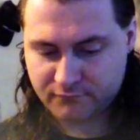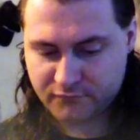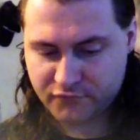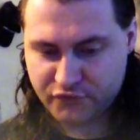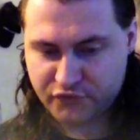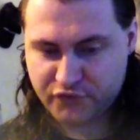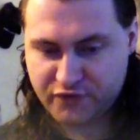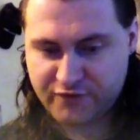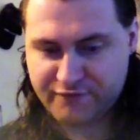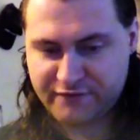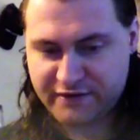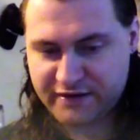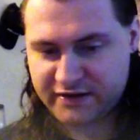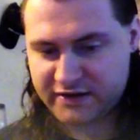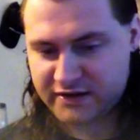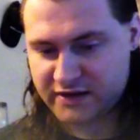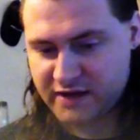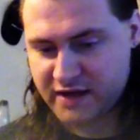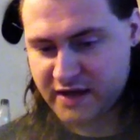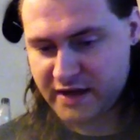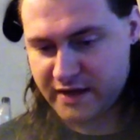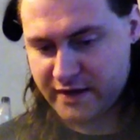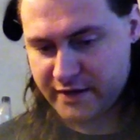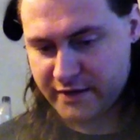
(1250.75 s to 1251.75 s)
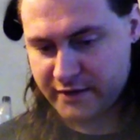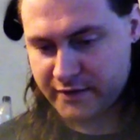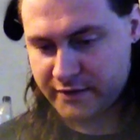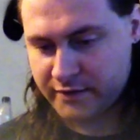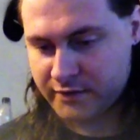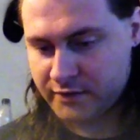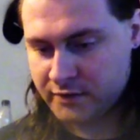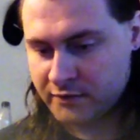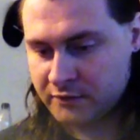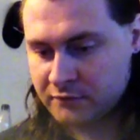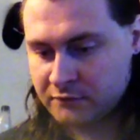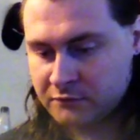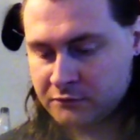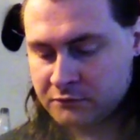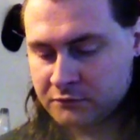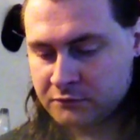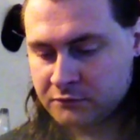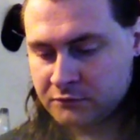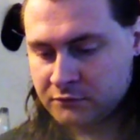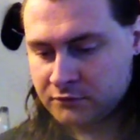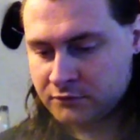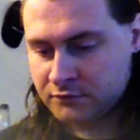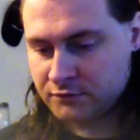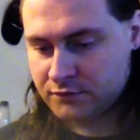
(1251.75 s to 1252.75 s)
see if I can.
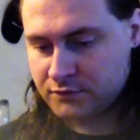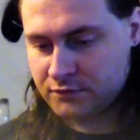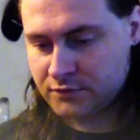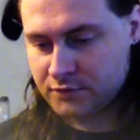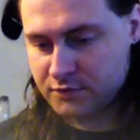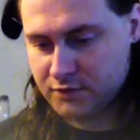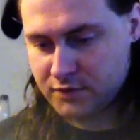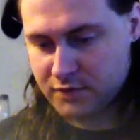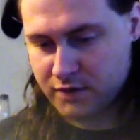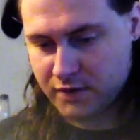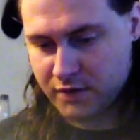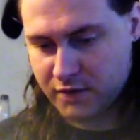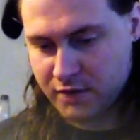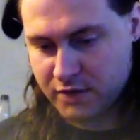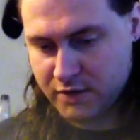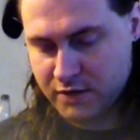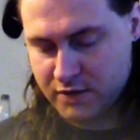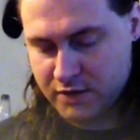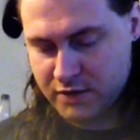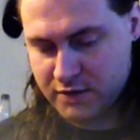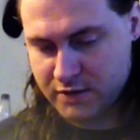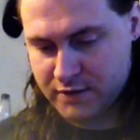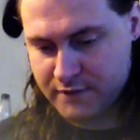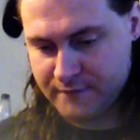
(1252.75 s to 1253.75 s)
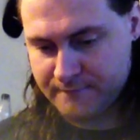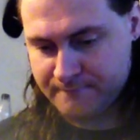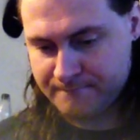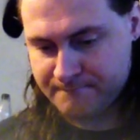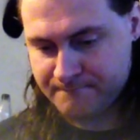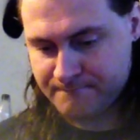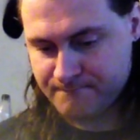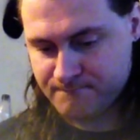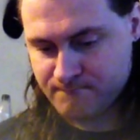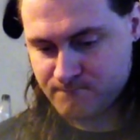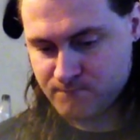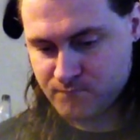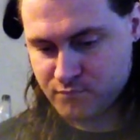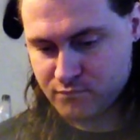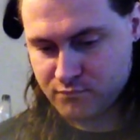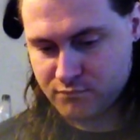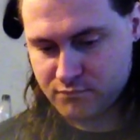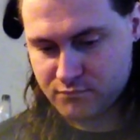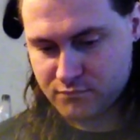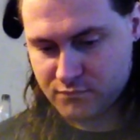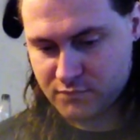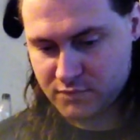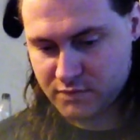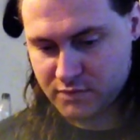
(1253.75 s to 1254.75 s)
Um,
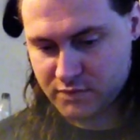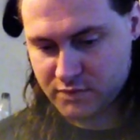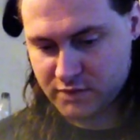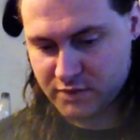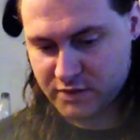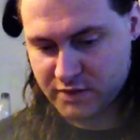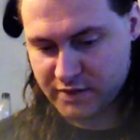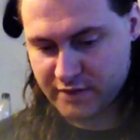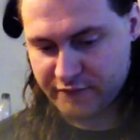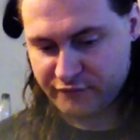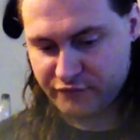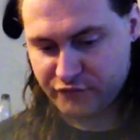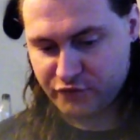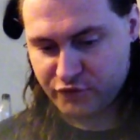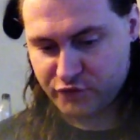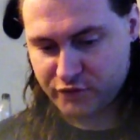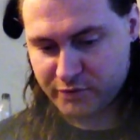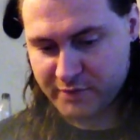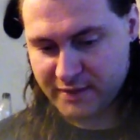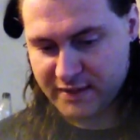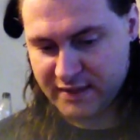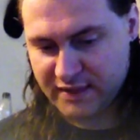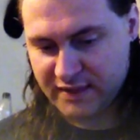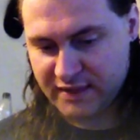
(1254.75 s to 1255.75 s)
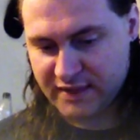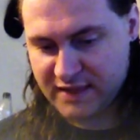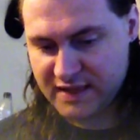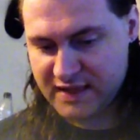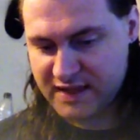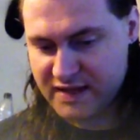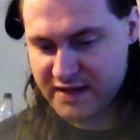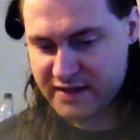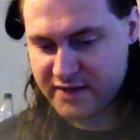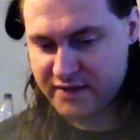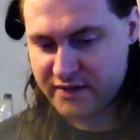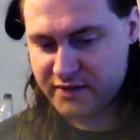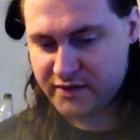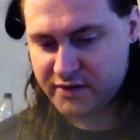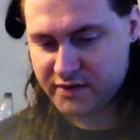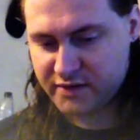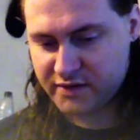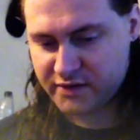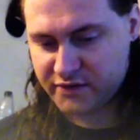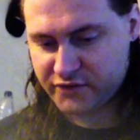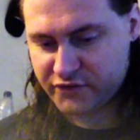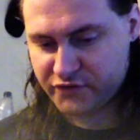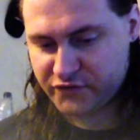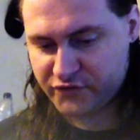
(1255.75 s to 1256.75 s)
gonna have to go to my
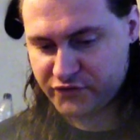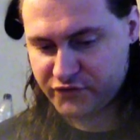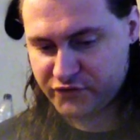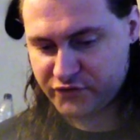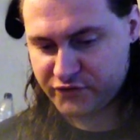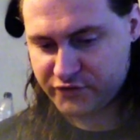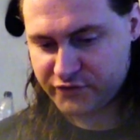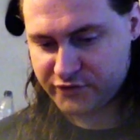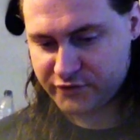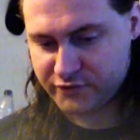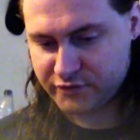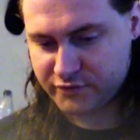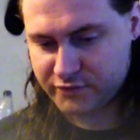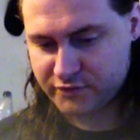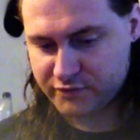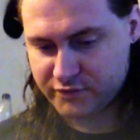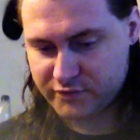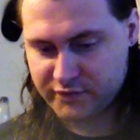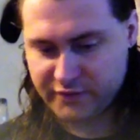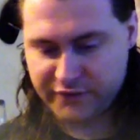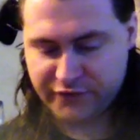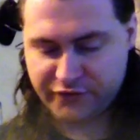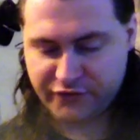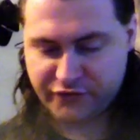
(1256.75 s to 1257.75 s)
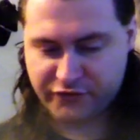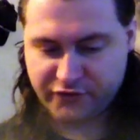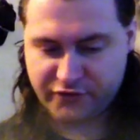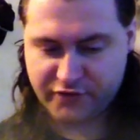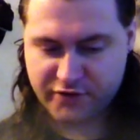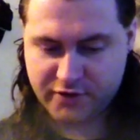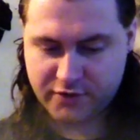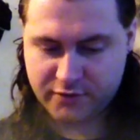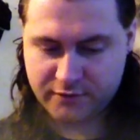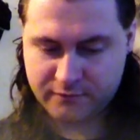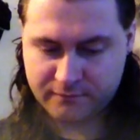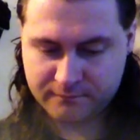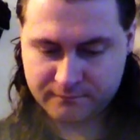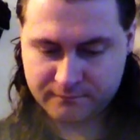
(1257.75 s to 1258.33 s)
likes let's see.